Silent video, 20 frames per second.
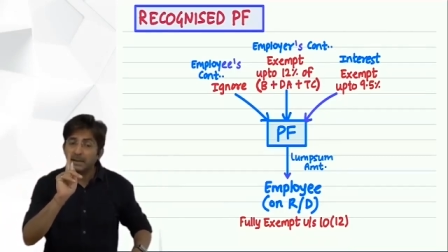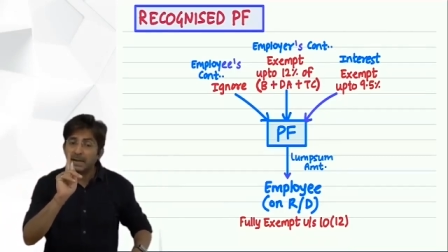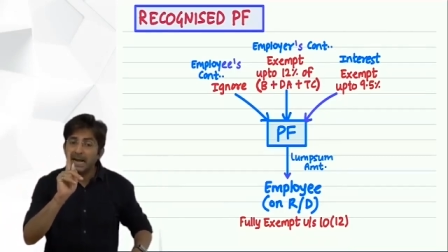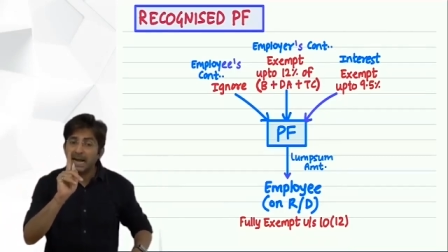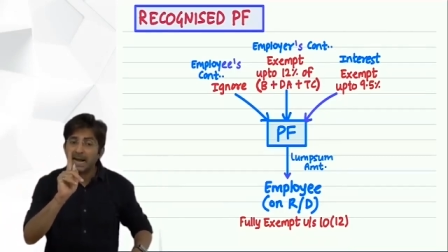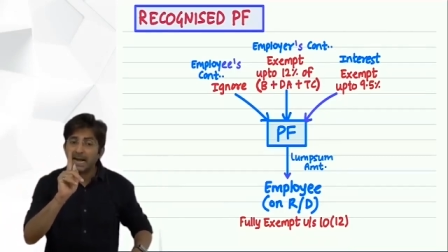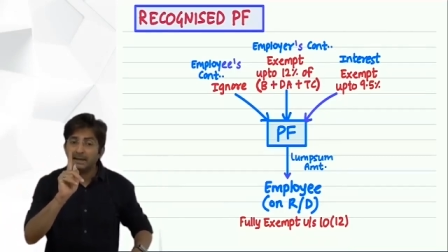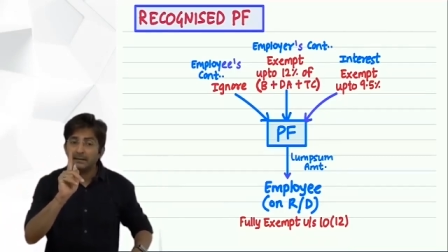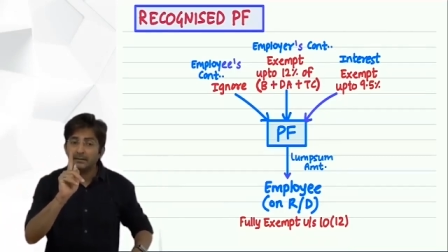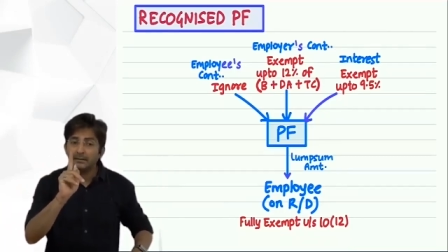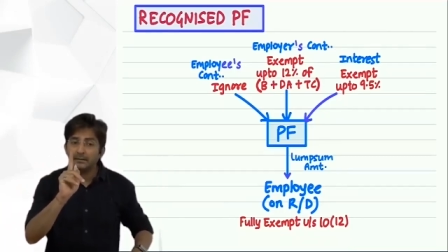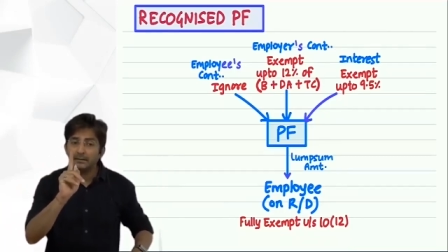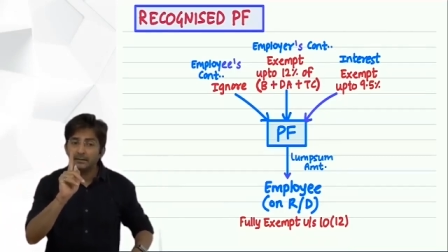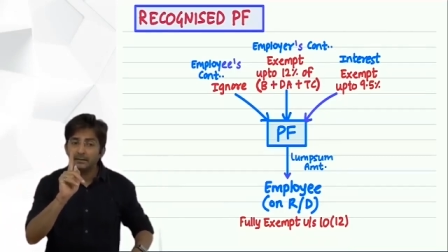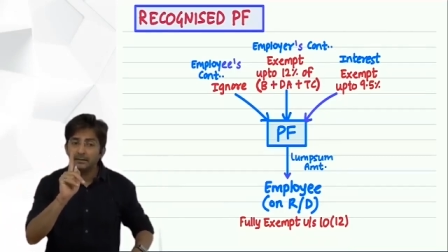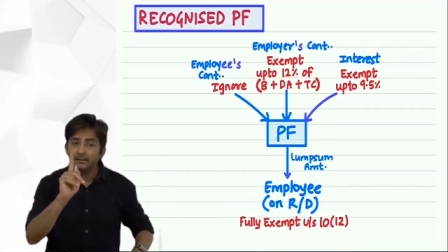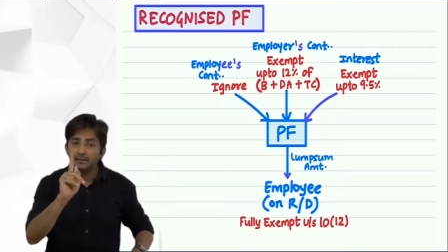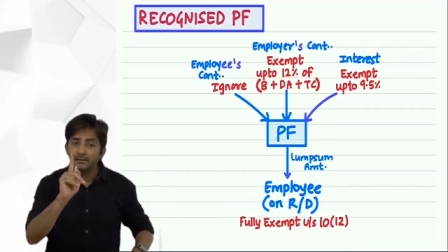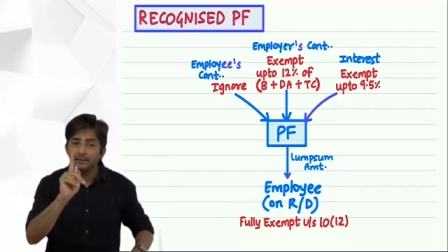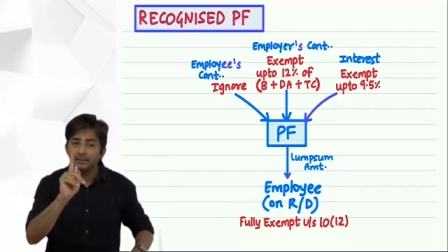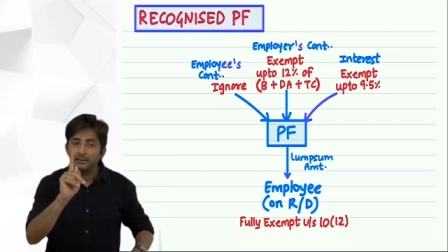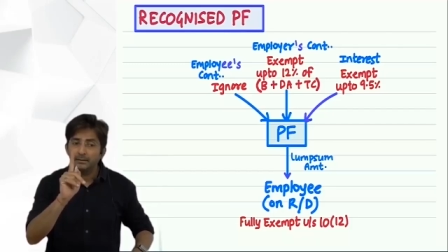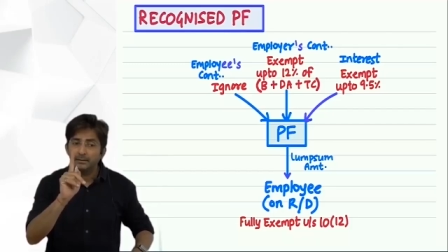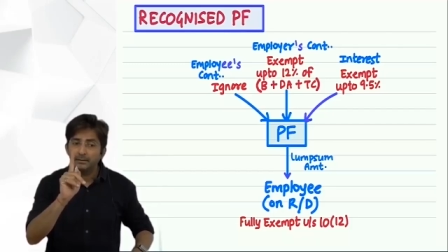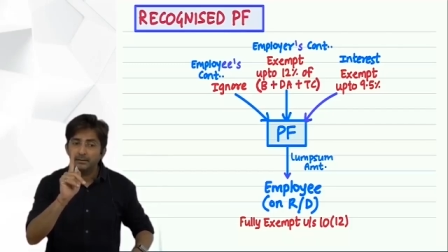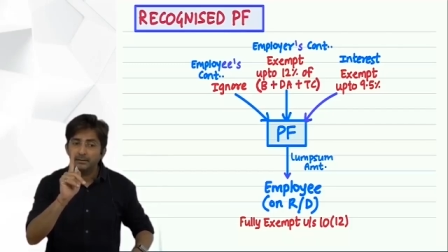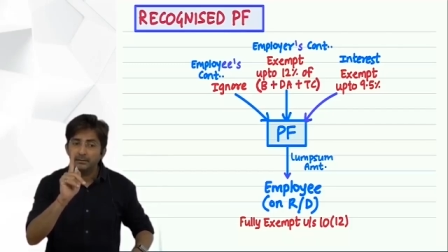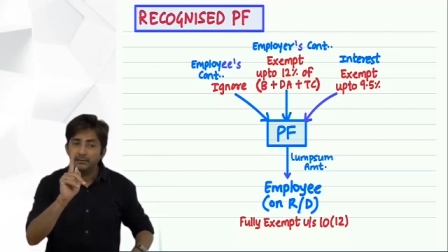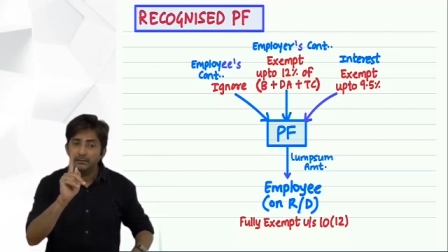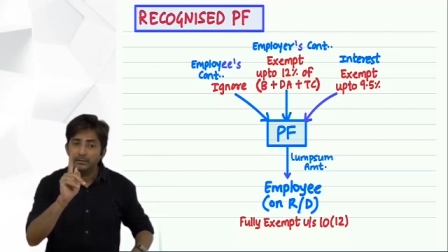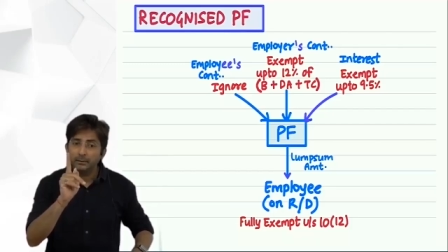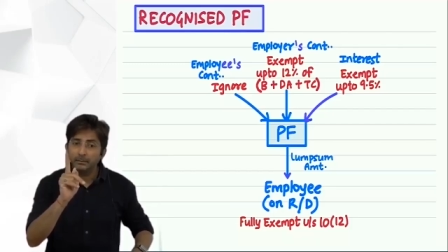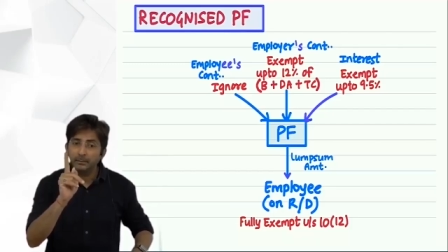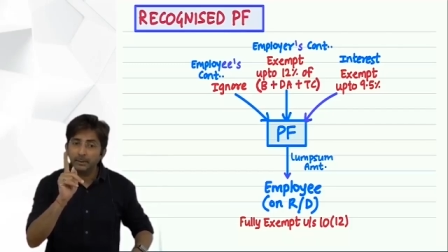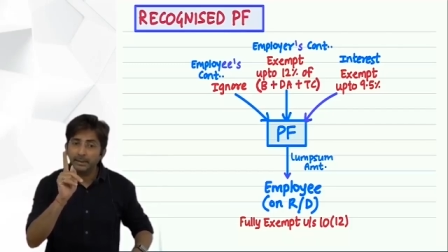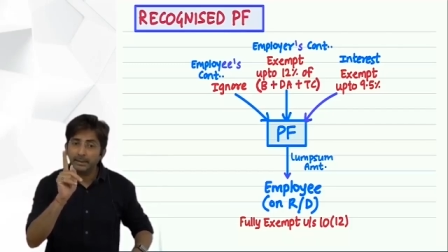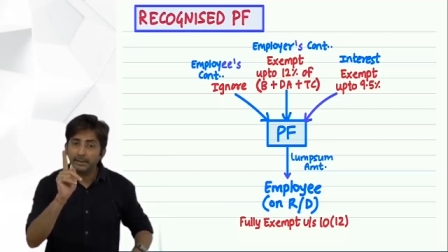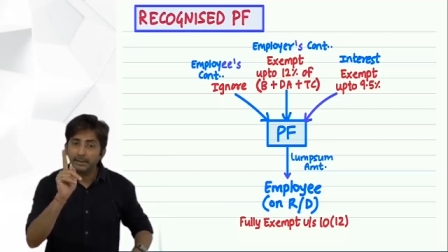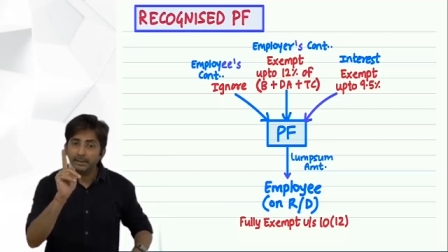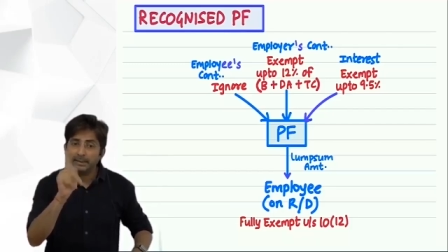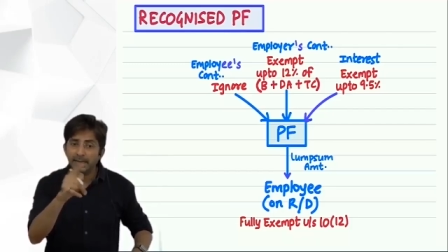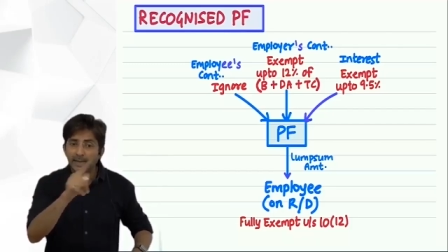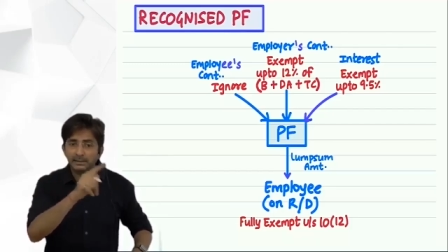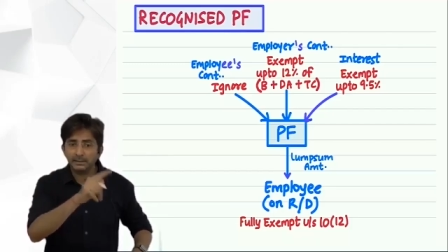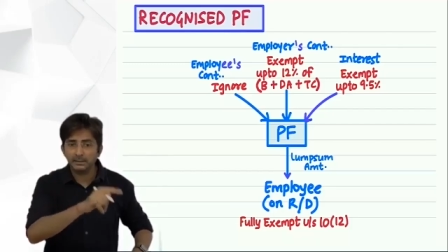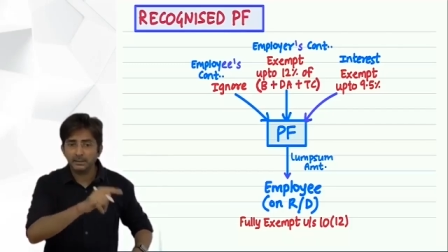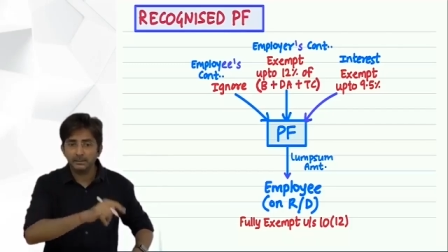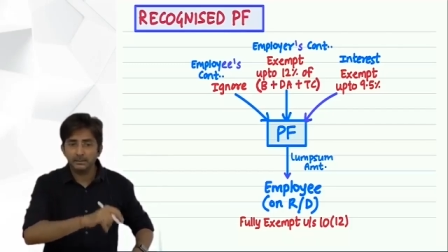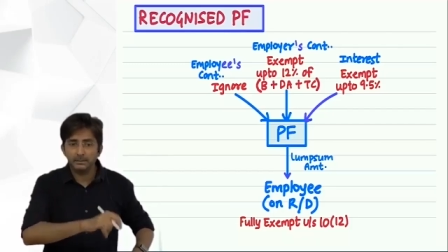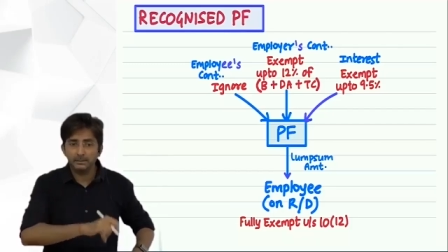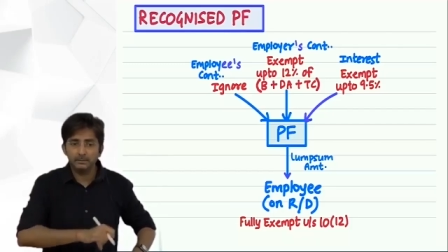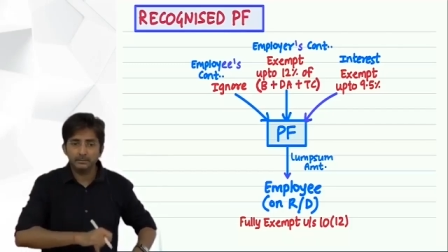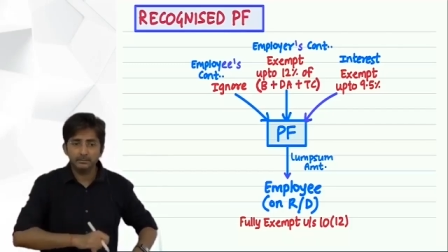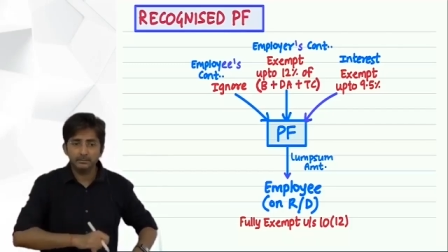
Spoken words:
Act will make it taxable.